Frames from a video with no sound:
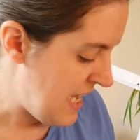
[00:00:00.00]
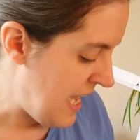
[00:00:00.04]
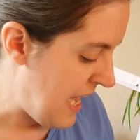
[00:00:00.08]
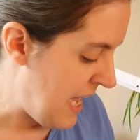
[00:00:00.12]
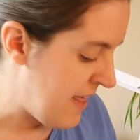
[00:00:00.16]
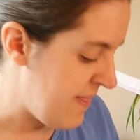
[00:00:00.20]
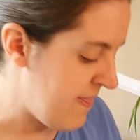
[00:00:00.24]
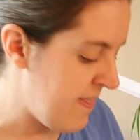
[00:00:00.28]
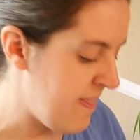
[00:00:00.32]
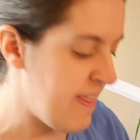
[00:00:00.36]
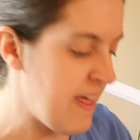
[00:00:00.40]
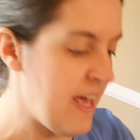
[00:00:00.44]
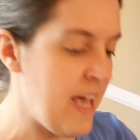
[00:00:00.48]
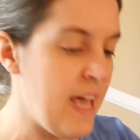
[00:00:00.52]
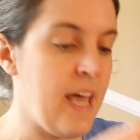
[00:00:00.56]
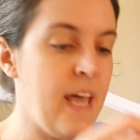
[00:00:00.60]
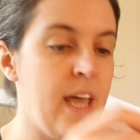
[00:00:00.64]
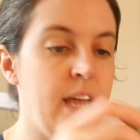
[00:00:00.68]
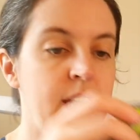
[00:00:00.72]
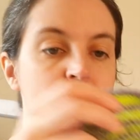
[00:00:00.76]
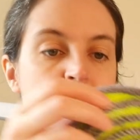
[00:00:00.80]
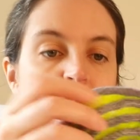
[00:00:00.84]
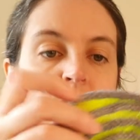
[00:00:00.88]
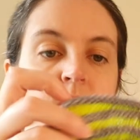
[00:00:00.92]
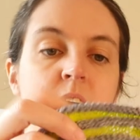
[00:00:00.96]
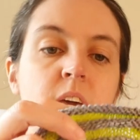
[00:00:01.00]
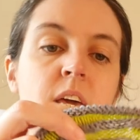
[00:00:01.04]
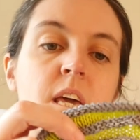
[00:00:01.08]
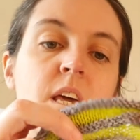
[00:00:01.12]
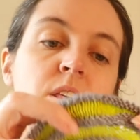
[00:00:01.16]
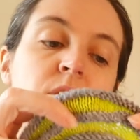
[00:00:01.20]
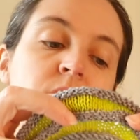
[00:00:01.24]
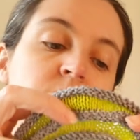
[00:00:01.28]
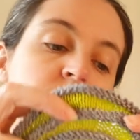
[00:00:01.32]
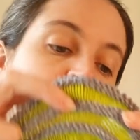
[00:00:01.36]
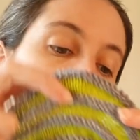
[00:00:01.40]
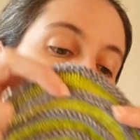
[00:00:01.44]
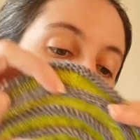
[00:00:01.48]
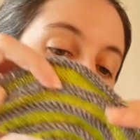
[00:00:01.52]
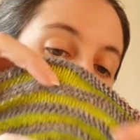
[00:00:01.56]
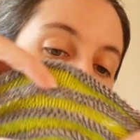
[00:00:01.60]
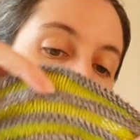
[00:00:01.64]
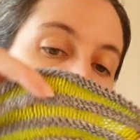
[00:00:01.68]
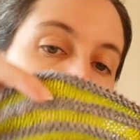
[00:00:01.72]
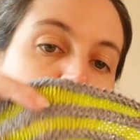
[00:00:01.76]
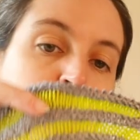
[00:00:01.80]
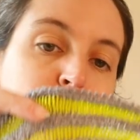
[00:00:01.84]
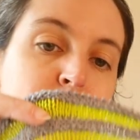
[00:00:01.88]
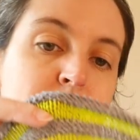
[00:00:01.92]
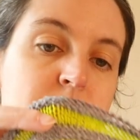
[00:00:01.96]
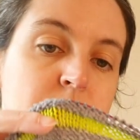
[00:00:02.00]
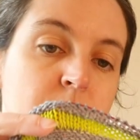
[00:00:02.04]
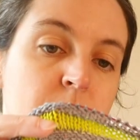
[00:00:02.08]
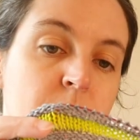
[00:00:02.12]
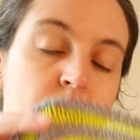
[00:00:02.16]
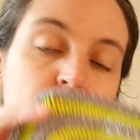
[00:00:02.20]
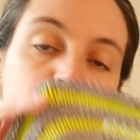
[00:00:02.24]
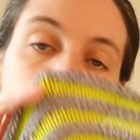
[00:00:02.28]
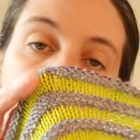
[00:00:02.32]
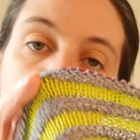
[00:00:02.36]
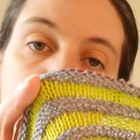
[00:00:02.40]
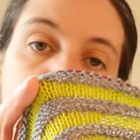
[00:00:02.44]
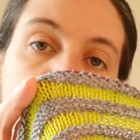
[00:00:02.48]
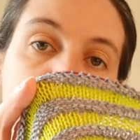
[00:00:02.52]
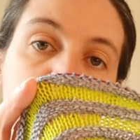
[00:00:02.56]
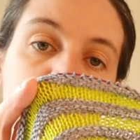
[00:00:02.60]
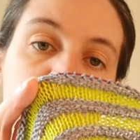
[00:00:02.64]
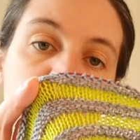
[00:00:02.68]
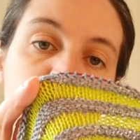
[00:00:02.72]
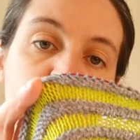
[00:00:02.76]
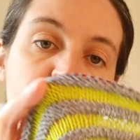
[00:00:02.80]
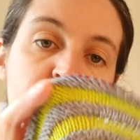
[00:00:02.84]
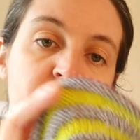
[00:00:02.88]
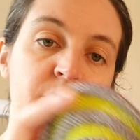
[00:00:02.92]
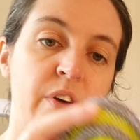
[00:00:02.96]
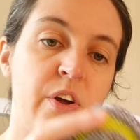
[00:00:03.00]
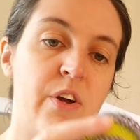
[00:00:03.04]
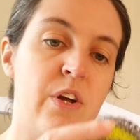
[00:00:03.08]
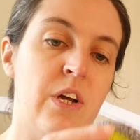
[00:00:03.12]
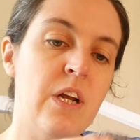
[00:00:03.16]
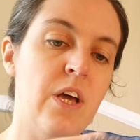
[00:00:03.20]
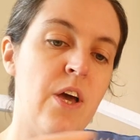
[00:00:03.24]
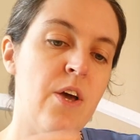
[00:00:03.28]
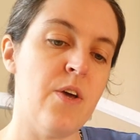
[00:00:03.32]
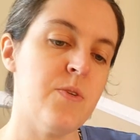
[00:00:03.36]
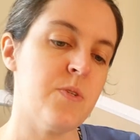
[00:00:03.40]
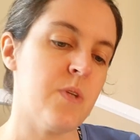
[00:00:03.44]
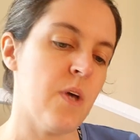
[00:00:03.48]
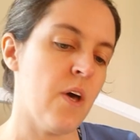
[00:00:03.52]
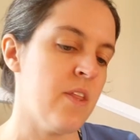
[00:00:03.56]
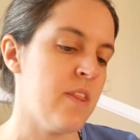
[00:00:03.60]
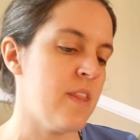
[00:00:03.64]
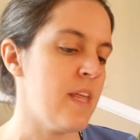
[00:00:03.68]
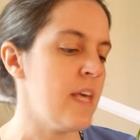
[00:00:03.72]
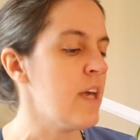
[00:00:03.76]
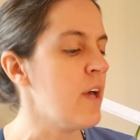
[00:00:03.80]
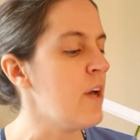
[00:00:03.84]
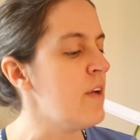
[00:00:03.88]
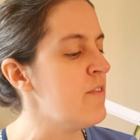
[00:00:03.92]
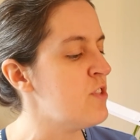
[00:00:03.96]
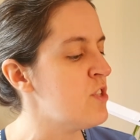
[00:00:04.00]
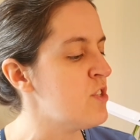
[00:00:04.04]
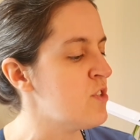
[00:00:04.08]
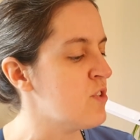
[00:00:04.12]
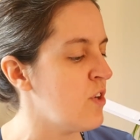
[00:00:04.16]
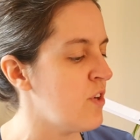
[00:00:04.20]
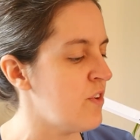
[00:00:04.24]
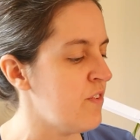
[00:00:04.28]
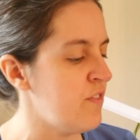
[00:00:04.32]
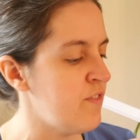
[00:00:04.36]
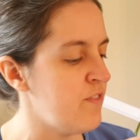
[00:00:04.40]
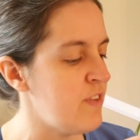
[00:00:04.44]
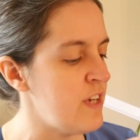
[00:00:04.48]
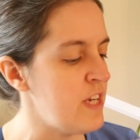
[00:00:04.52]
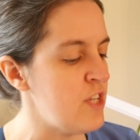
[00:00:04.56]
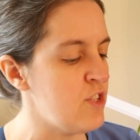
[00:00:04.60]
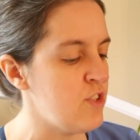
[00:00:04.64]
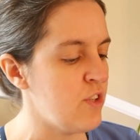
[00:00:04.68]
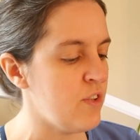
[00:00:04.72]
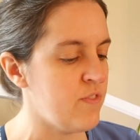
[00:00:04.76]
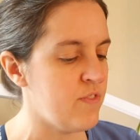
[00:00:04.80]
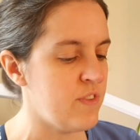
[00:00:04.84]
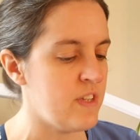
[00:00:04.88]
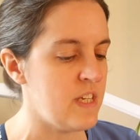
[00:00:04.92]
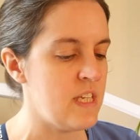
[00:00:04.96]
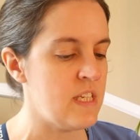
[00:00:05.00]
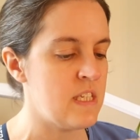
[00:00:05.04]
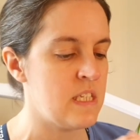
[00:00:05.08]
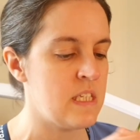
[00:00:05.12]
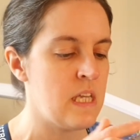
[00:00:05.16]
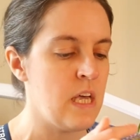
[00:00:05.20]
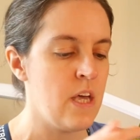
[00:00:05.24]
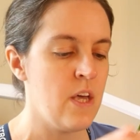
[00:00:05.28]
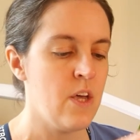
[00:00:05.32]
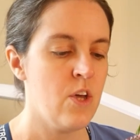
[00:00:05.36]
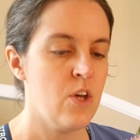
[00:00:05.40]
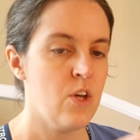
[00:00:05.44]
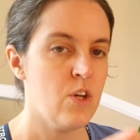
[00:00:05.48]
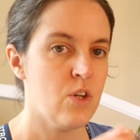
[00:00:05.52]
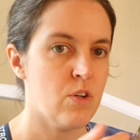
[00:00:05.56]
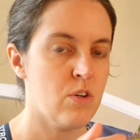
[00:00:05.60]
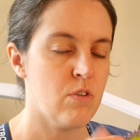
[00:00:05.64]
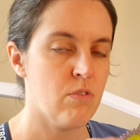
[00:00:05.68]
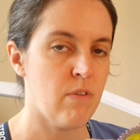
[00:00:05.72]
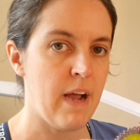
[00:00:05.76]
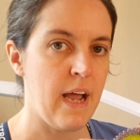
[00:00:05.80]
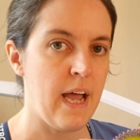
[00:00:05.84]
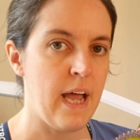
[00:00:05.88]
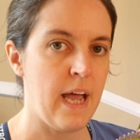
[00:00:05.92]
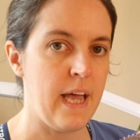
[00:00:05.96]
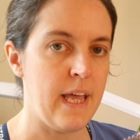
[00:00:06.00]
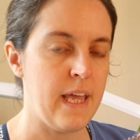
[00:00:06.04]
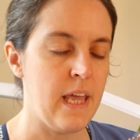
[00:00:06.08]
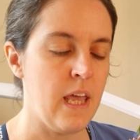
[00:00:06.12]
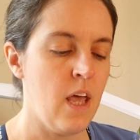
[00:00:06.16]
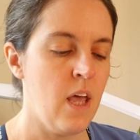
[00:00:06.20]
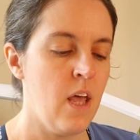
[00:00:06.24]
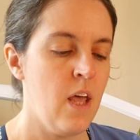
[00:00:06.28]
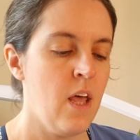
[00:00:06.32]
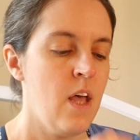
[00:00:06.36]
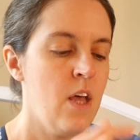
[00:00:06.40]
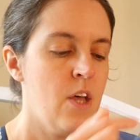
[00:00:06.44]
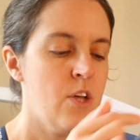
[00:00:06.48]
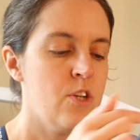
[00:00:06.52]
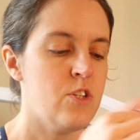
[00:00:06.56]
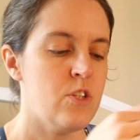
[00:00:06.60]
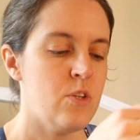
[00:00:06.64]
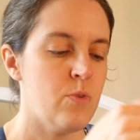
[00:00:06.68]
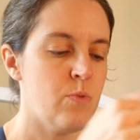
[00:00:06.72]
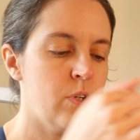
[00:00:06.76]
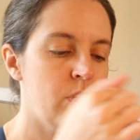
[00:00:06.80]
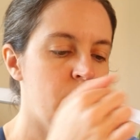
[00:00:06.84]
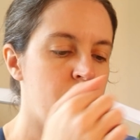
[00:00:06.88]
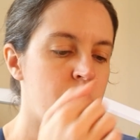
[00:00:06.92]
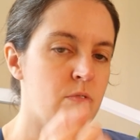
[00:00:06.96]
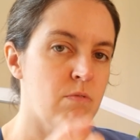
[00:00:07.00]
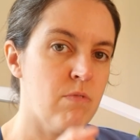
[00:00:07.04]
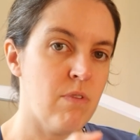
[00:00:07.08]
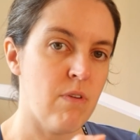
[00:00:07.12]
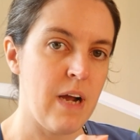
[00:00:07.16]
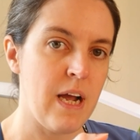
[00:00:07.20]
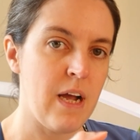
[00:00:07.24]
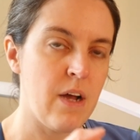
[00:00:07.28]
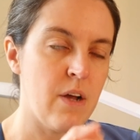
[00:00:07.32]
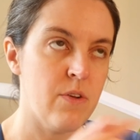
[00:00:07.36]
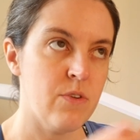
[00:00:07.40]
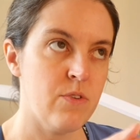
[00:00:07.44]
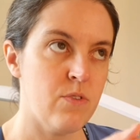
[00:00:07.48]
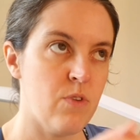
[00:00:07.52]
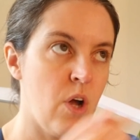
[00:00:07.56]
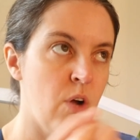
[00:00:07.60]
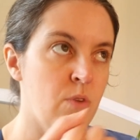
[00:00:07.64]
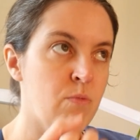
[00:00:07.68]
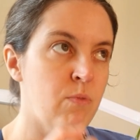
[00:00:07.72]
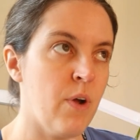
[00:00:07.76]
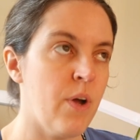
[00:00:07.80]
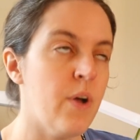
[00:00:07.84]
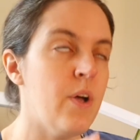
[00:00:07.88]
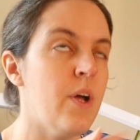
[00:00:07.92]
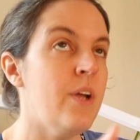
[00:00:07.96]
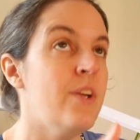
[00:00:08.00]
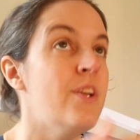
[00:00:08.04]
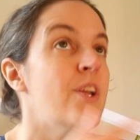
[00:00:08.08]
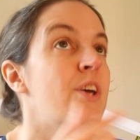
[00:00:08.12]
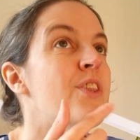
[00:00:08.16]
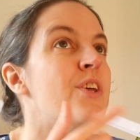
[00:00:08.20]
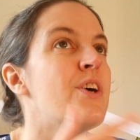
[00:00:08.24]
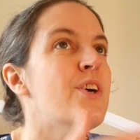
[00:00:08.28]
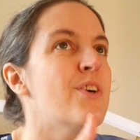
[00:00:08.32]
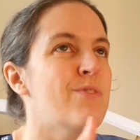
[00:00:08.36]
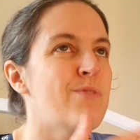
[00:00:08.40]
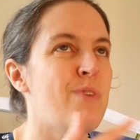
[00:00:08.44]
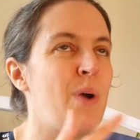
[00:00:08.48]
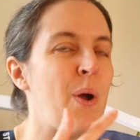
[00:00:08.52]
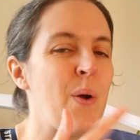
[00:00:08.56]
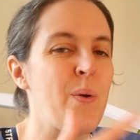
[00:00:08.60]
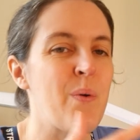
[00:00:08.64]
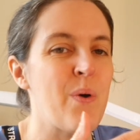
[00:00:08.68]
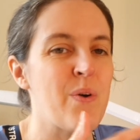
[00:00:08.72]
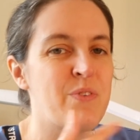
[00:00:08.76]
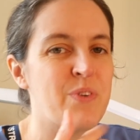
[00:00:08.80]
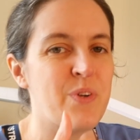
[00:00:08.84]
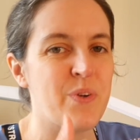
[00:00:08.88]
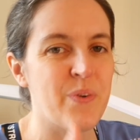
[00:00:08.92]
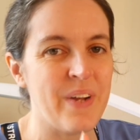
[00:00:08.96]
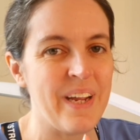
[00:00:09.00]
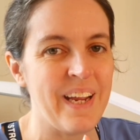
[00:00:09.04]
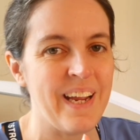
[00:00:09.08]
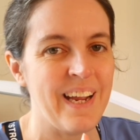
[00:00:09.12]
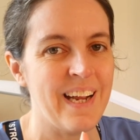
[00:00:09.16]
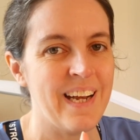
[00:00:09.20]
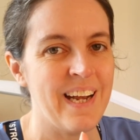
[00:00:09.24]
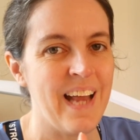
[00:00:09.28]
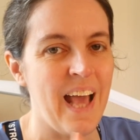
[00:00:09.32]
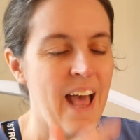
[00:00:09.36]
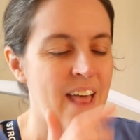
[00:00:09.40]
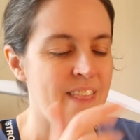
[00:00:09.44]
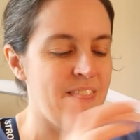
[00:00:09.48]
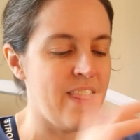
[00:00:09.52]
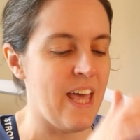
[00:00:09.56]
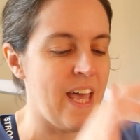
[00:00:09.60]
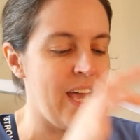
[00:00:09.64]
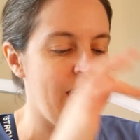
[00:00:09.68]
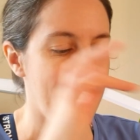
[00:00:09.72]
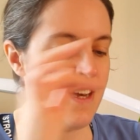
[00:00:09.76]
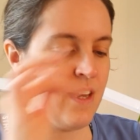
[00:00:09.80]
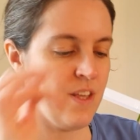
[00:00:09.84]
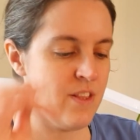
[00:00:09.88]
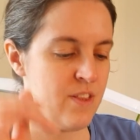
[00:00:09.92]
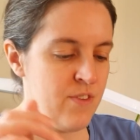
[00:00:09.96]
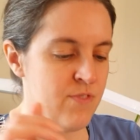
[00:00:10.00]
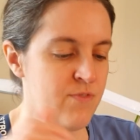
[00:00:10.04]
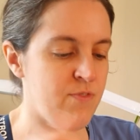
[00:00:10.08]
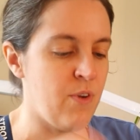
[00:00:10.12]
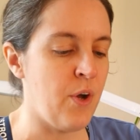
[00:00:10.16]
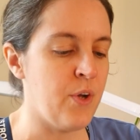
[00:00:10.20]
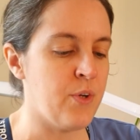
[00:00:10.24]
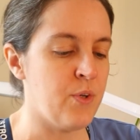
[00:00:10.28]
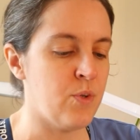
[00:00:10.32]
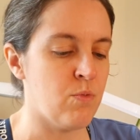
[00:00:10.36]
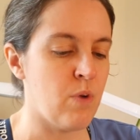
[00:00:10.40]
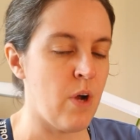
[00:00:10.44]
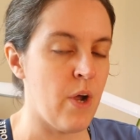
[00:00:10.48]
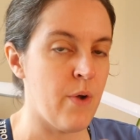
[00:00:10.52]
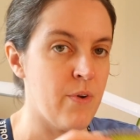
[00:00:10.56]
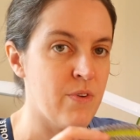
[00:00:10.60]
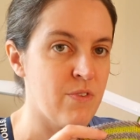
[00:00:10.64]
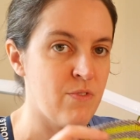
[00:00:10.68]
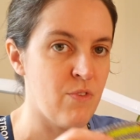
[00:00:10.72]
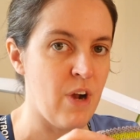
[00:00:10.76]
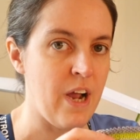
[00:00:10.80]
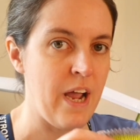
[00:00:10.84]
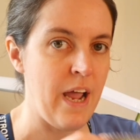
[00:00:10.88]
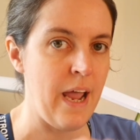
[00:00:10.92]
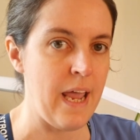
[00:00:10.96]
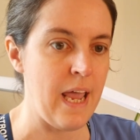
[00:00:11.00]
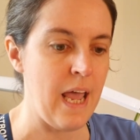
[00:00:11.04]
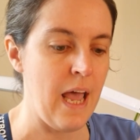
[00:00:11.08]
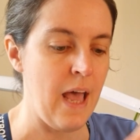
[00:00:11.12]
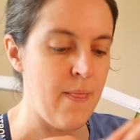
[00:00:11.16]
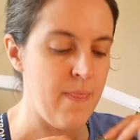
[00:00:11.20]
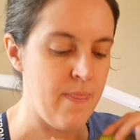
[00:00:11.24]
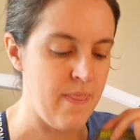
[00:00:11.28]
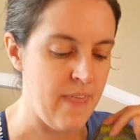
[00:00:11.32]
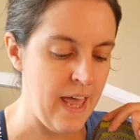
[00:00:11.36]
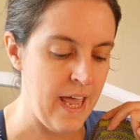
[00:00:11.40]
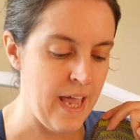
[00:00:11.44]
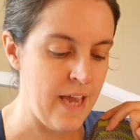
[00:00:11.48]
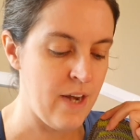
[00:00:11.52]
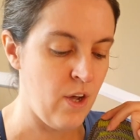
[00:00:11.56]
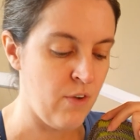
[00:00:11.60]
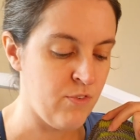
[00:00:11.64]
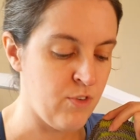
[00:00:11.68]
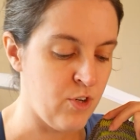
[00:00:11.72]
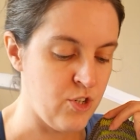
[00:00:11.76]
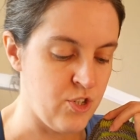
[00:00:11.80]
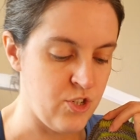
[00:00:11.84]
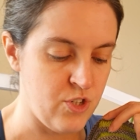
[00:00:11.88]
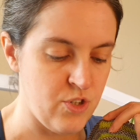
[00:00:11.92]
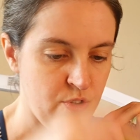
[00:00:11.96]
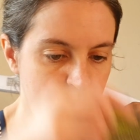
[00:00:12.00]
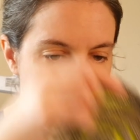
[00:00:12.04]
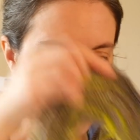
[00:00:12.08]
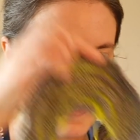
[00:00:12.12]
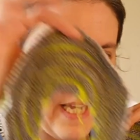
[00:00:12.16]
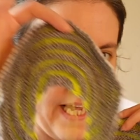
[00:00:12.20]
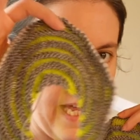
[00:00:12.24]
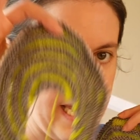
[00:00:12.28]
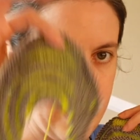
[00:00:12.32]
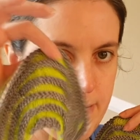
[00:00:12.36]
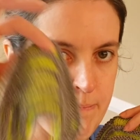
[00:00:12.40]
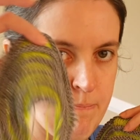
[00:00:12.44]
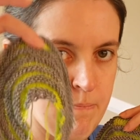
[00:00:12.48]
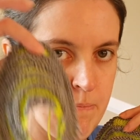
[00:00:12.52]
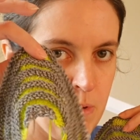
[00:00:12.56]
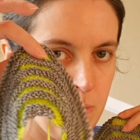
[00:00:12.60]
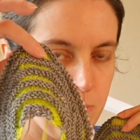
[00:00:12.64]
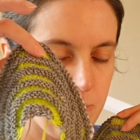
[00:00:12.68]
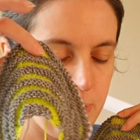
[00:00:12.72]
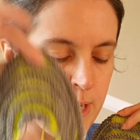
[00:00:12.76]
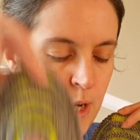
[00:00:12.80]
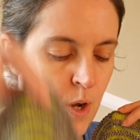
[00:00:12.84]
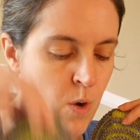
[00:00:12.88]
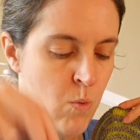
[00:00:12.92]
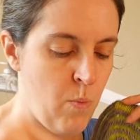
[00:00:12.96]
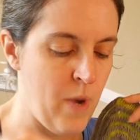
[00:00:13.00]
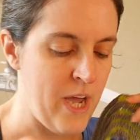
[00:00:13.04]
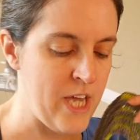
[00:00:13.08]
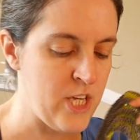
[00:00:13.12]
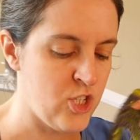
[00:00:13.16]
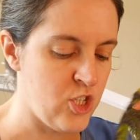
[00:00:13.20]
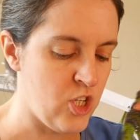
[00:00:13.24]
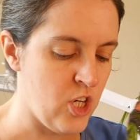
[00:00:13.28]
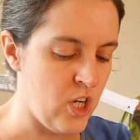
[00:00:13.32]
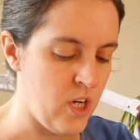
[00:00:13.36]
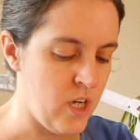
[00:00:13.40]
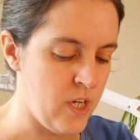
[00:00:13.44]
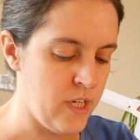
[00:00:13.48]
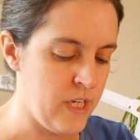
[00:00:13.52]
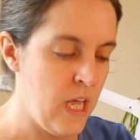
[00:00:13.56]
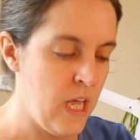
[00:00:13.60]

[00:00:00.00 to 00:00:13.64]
and then the 3rd semicircle is very, very close. I think I've just got to finish off this grey, do another row of green, and then the final row of grey, and then I've got to do the same, put it on waste yarn,